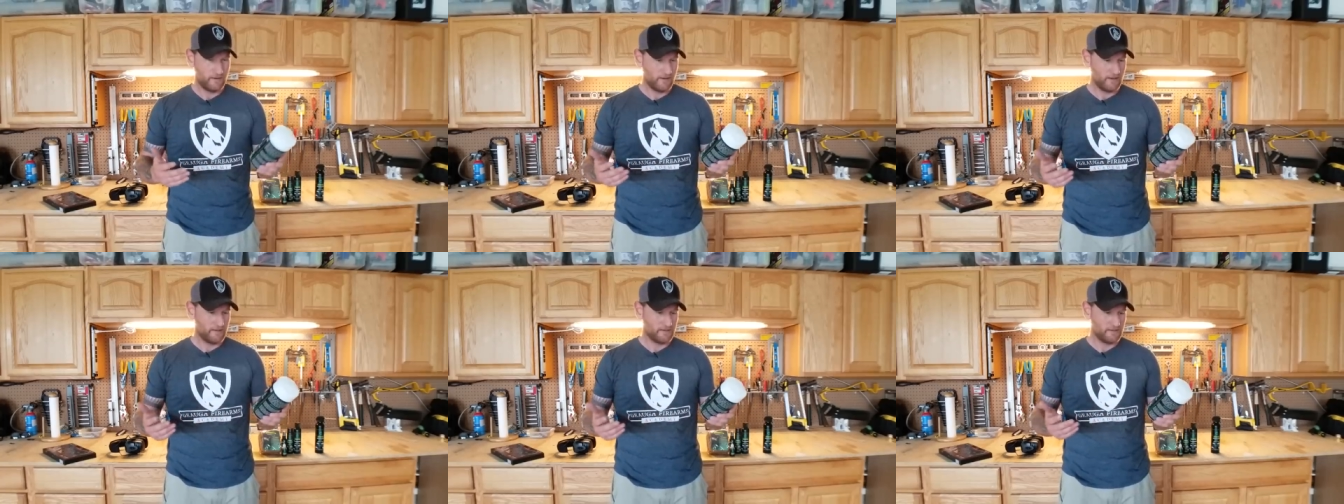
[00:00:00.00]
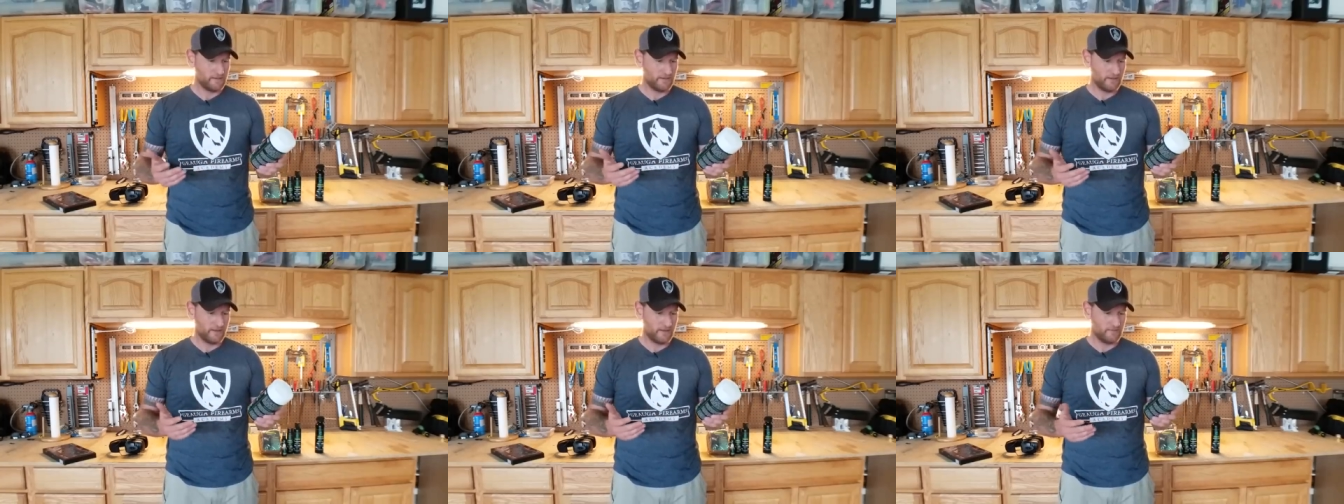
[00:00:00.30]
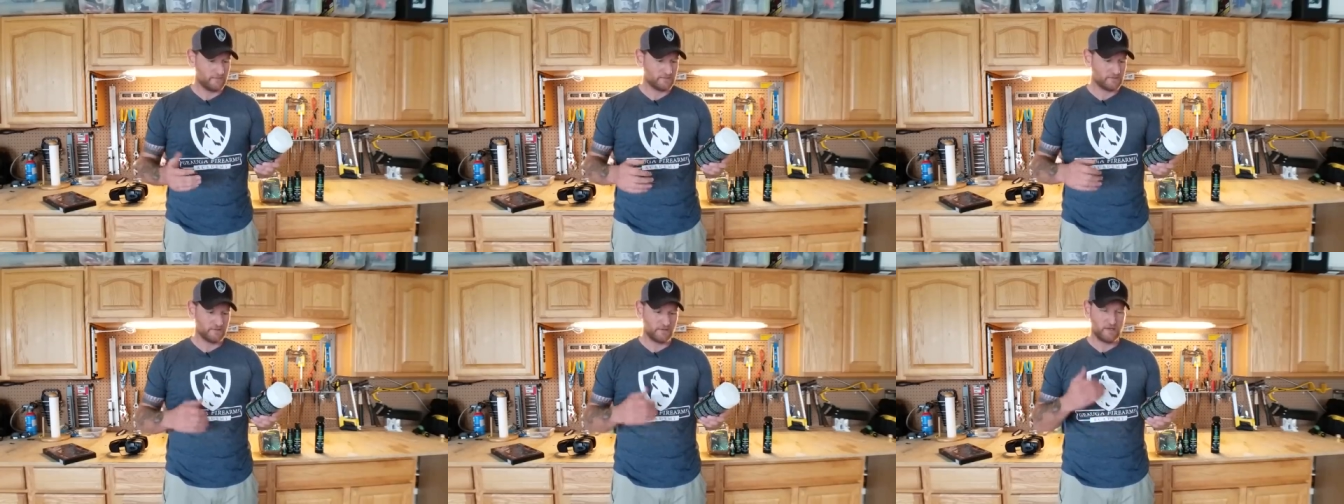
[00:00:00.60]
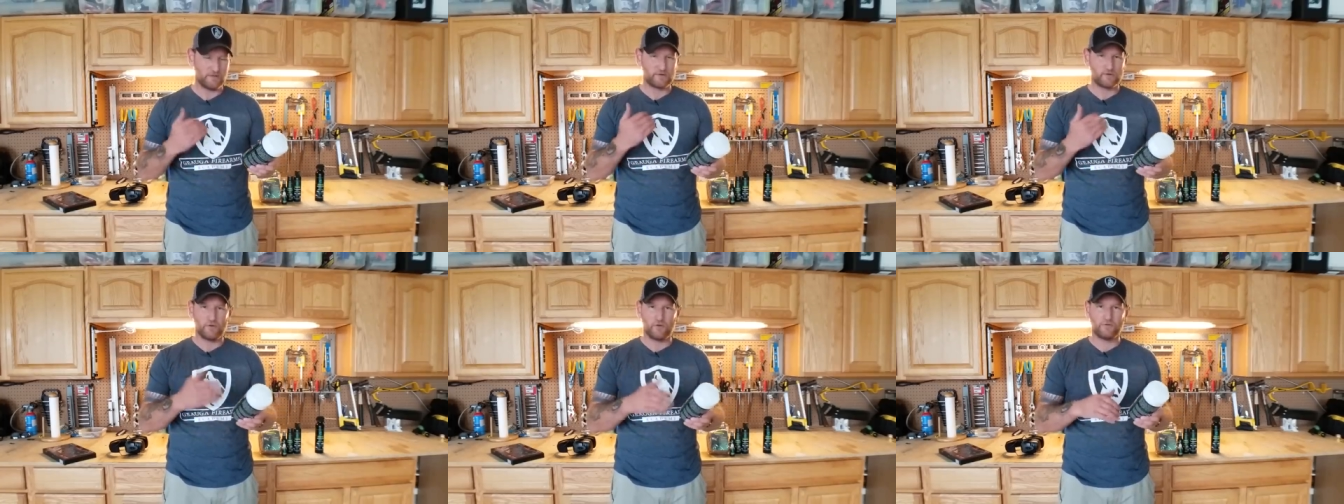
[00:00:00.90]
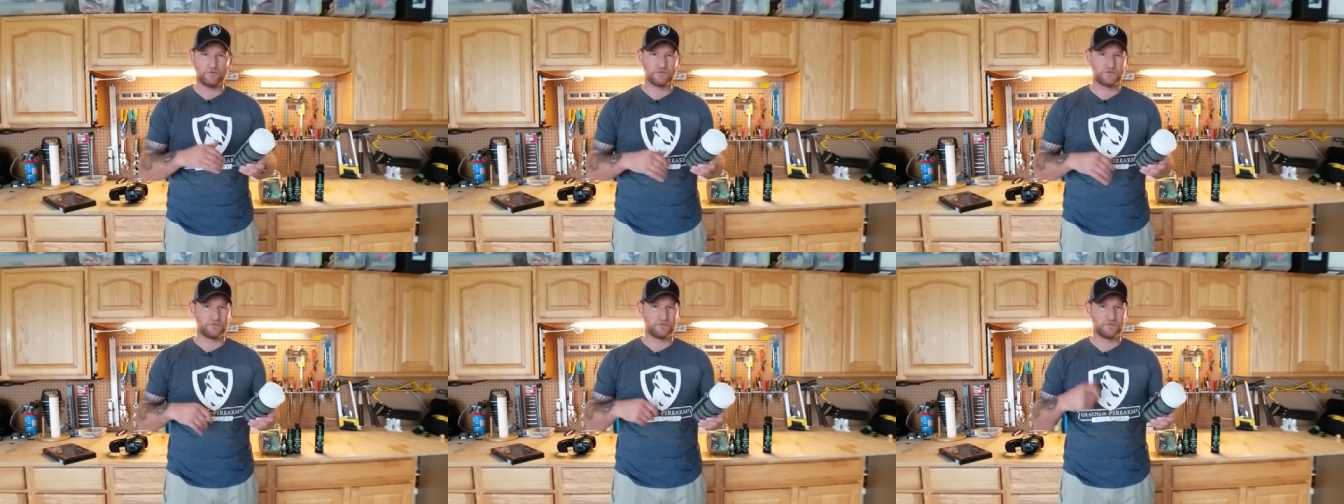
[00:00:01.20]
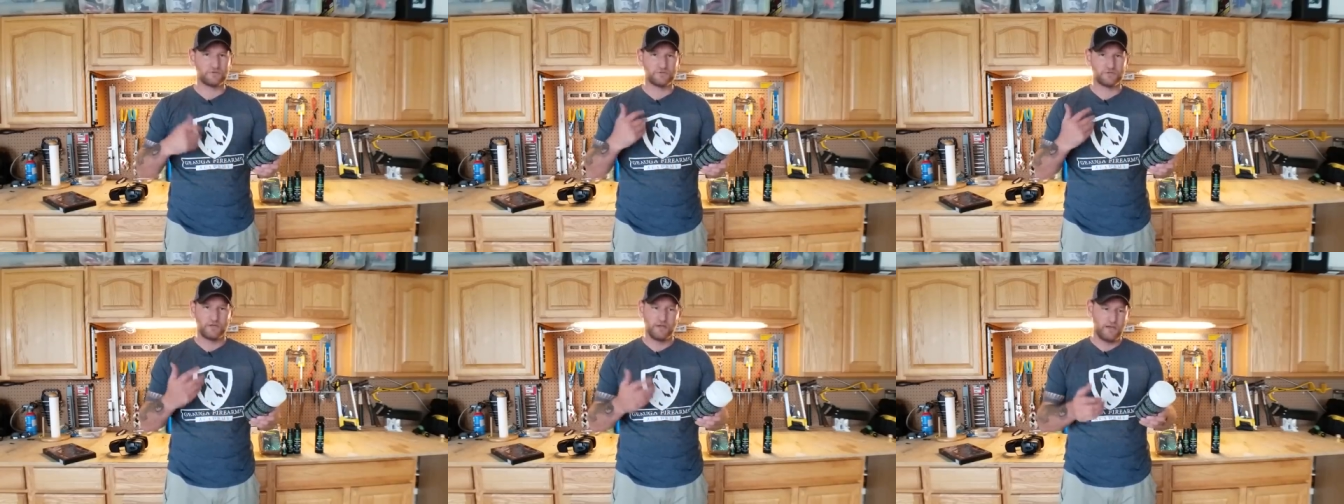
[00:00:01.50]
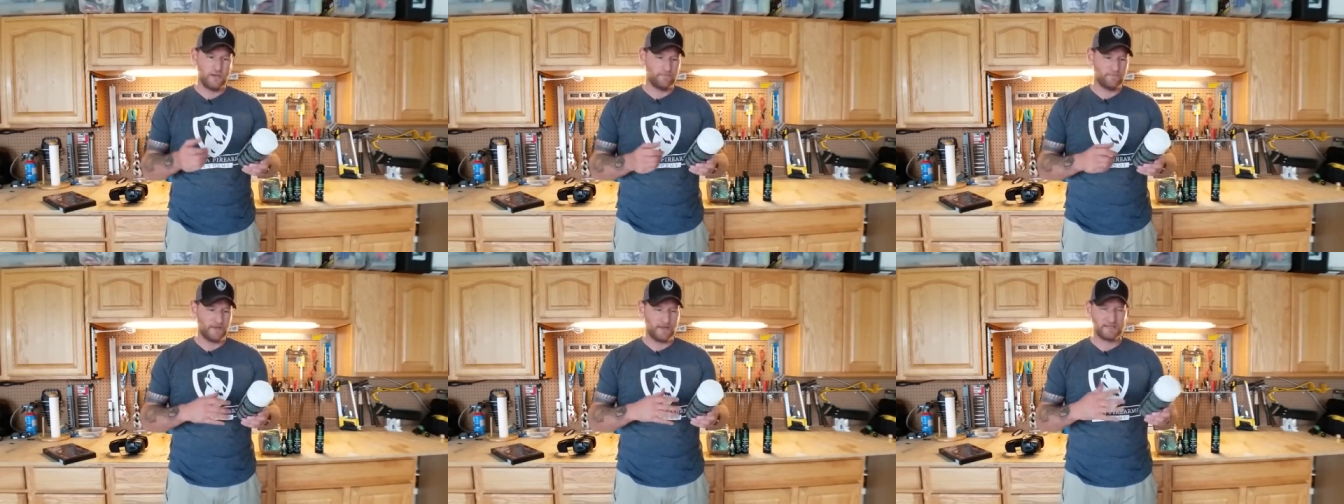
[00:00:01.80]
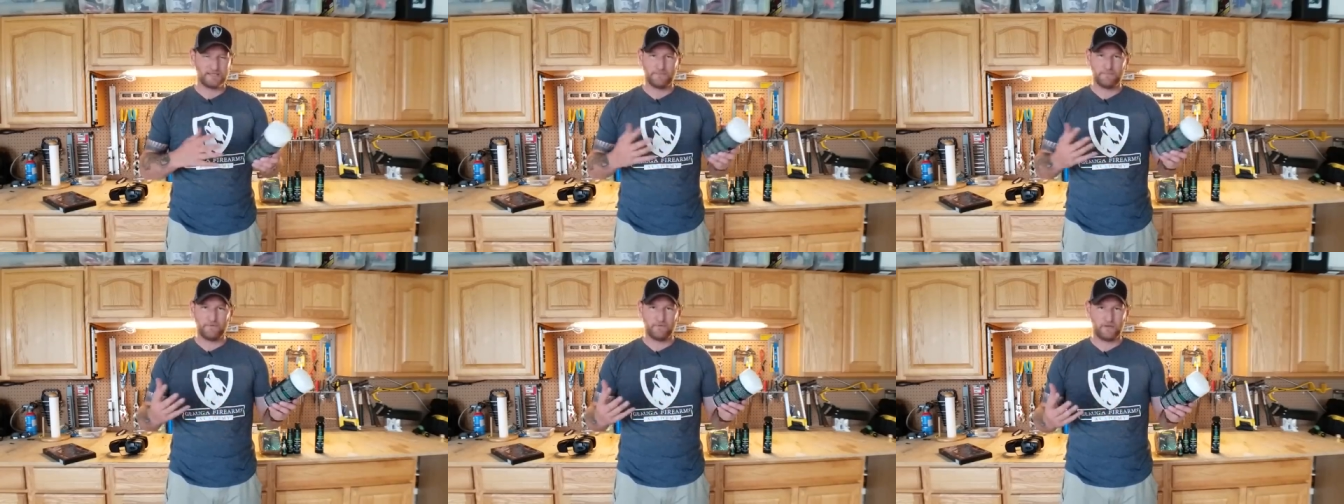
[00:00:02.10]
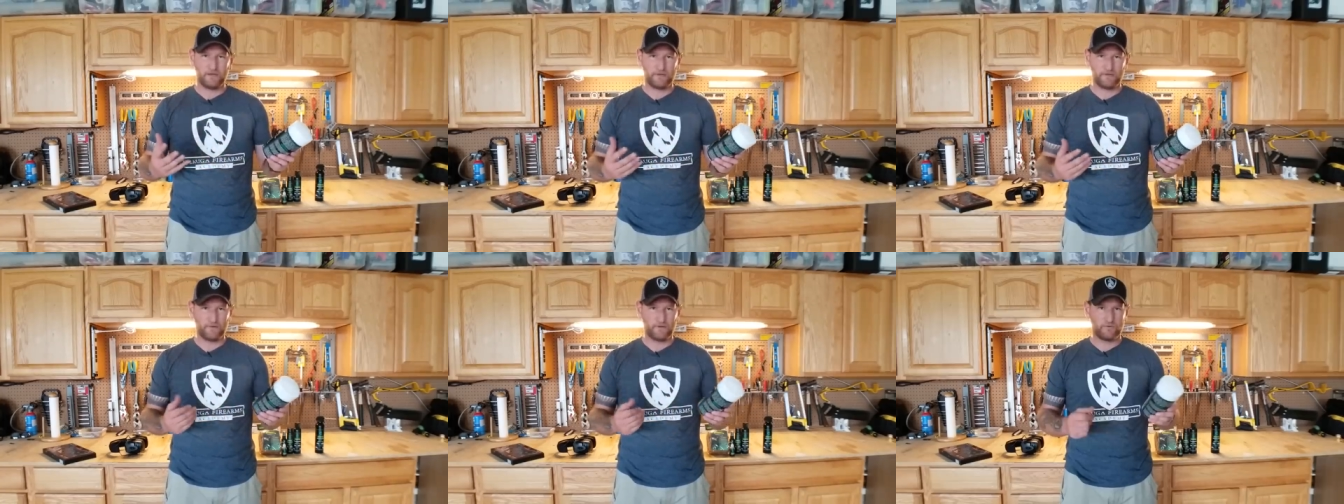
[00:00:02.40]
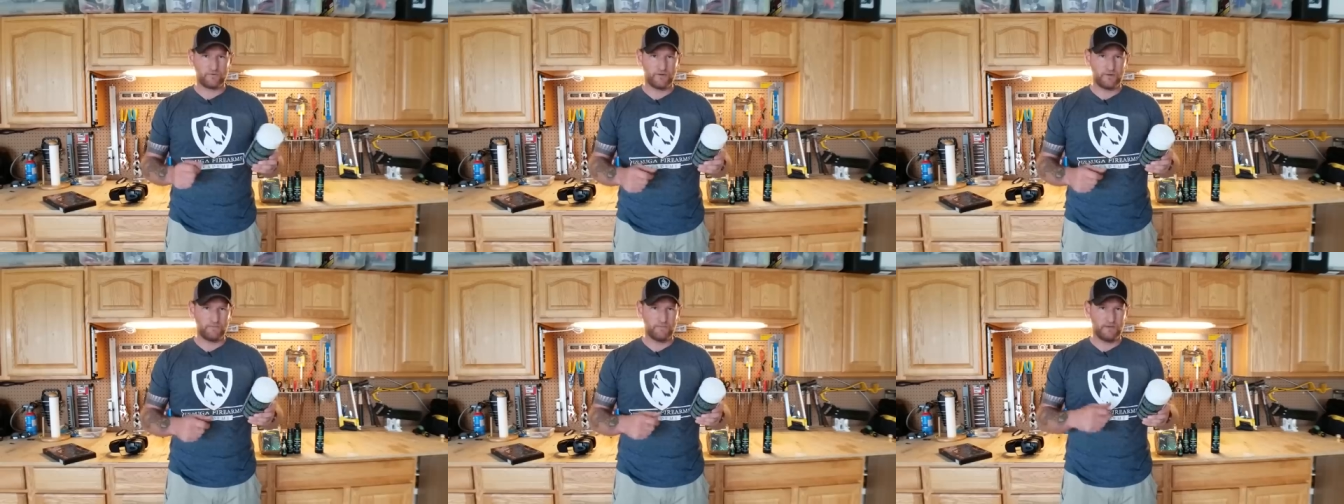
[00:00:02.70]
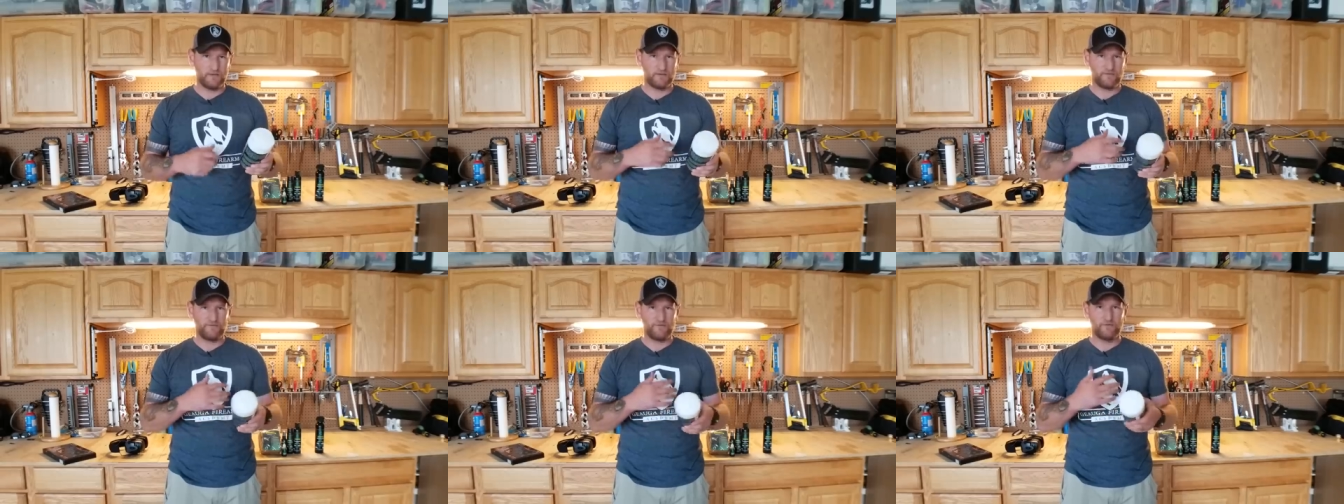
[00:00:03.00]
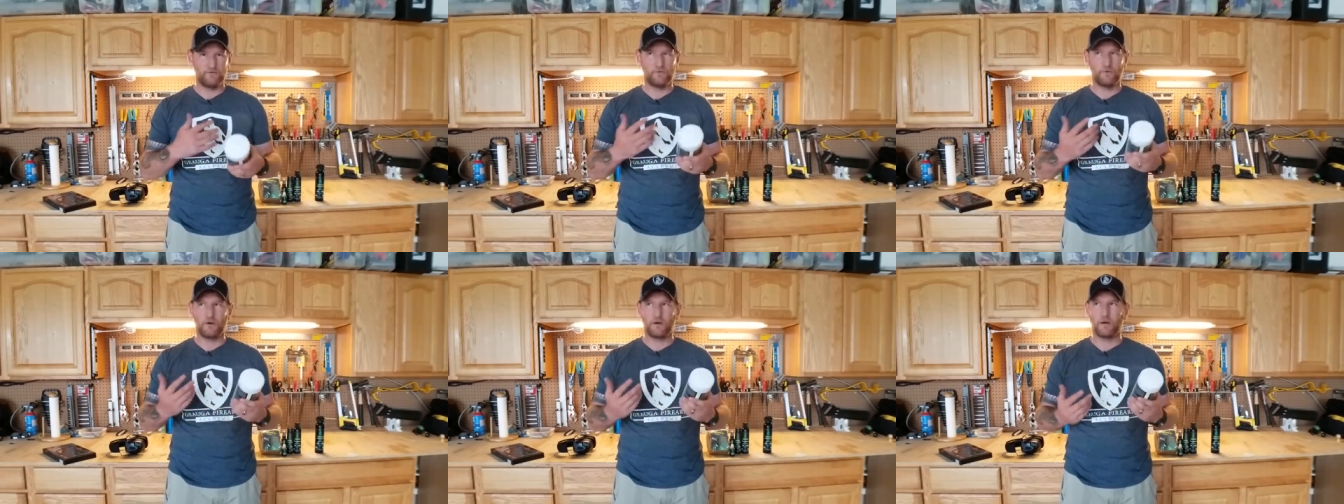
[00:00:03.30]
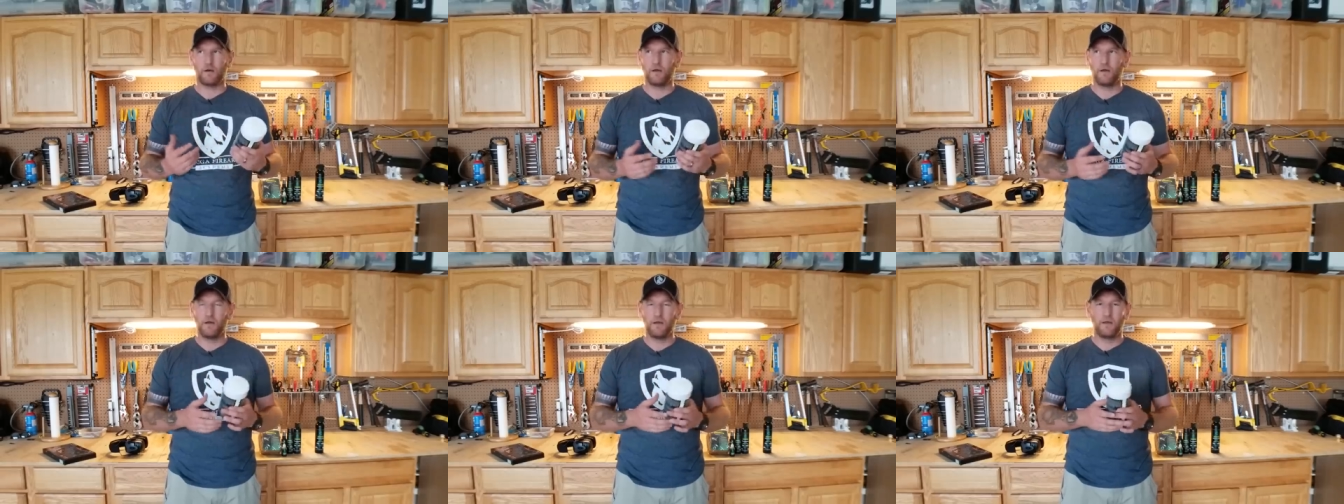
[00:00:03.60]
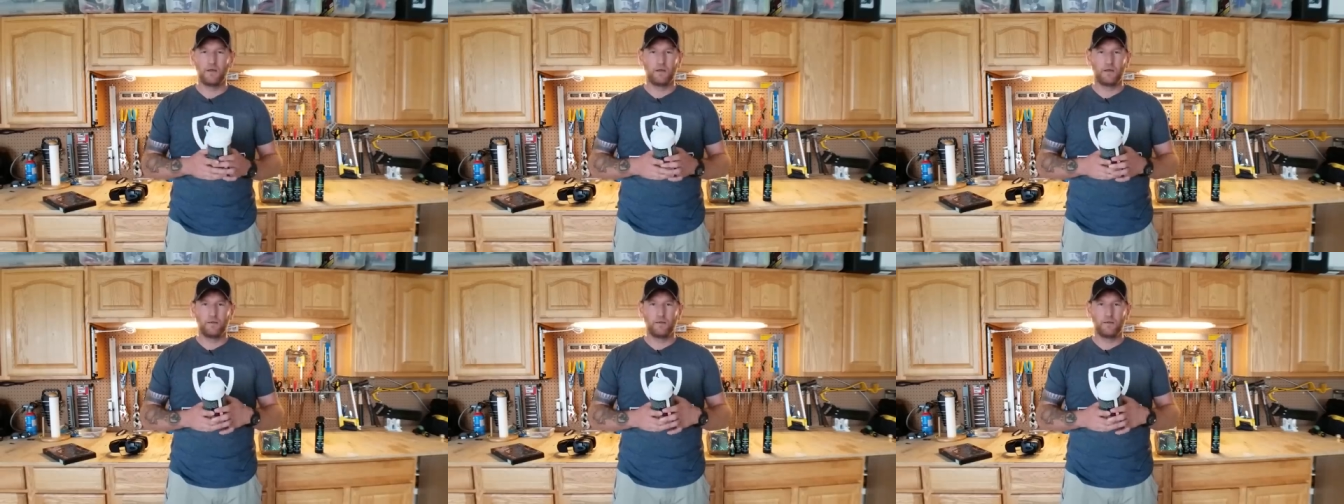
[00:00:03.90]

It, uh, leather holsters, any type of leather equipment, if you uh,